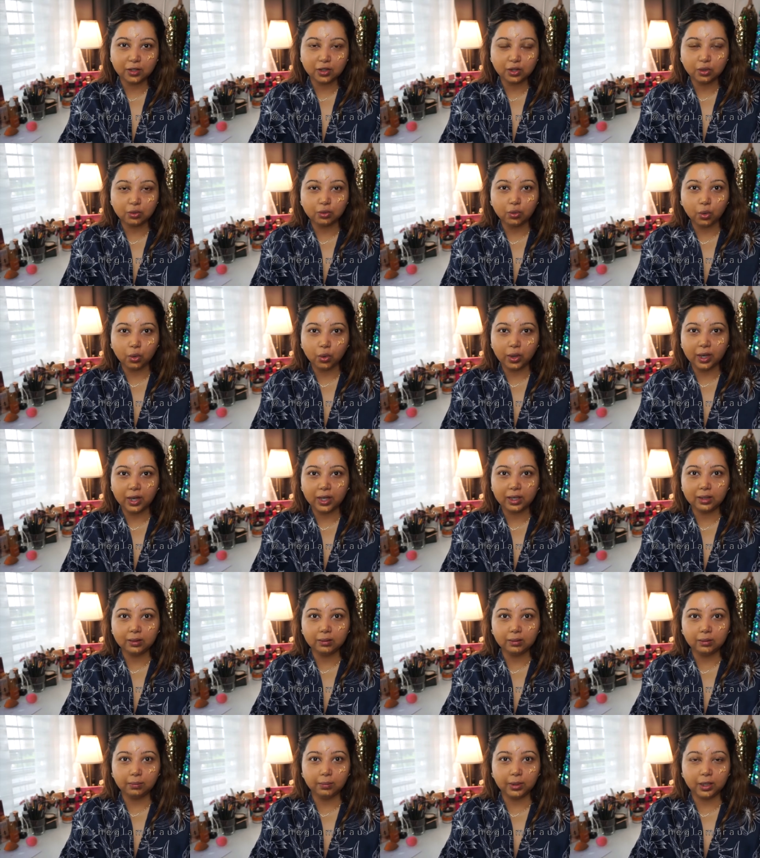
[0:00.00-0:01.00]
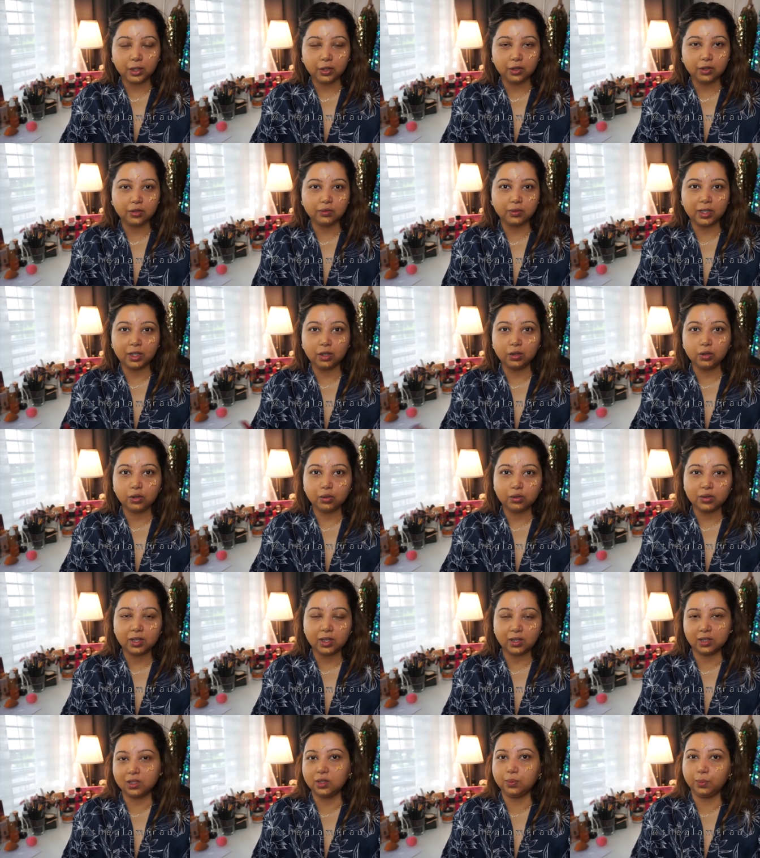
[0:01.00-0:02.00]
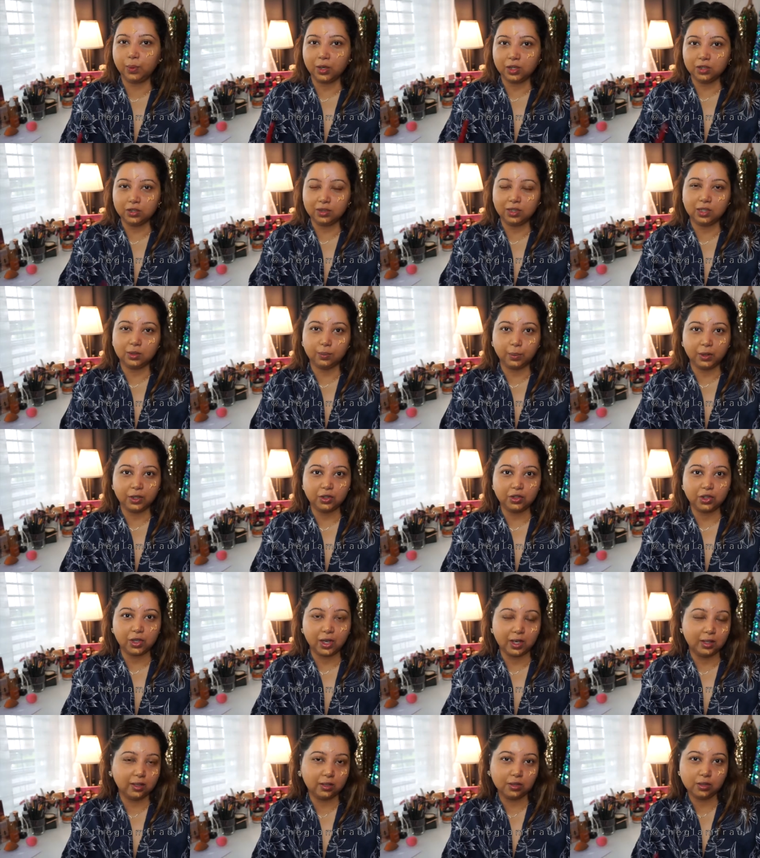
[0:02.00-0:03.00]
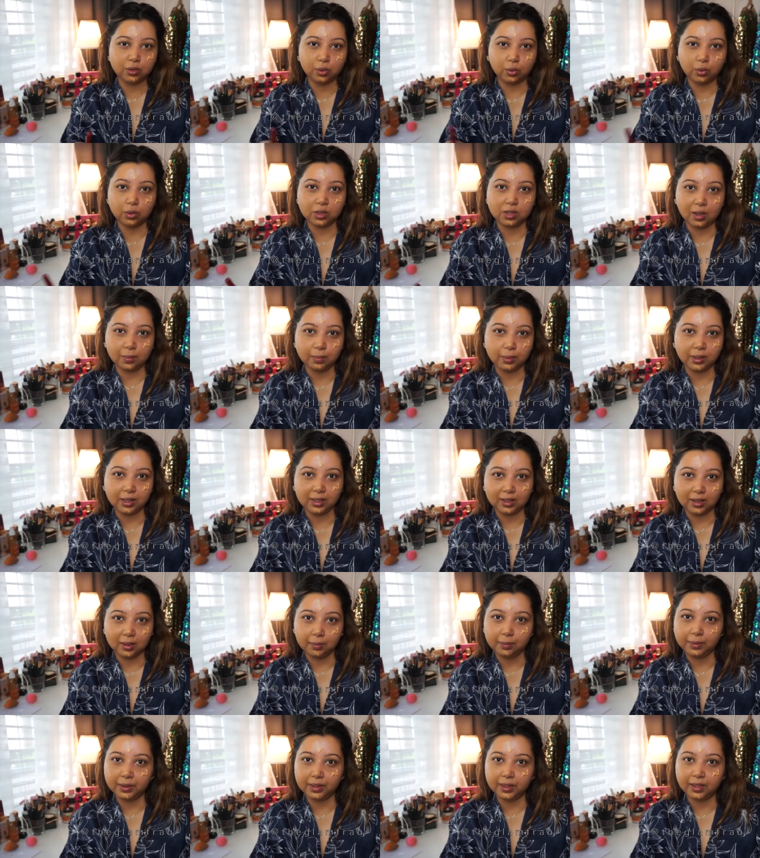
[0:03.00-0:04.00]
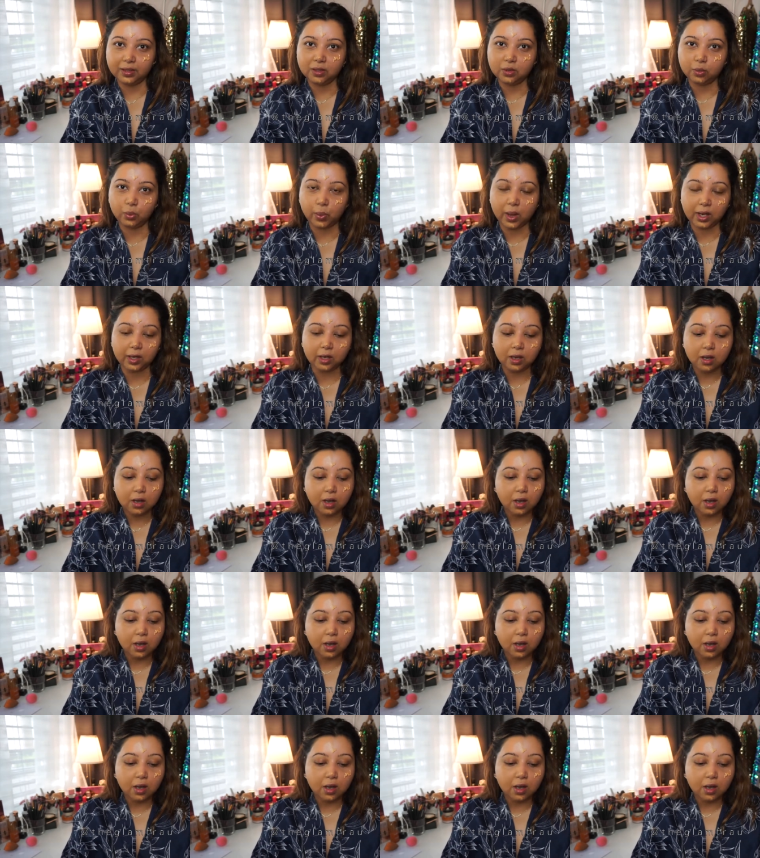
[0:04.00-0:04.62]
you go in, because when you're using a sponge, the sponge kind of soaks up a little bit as well.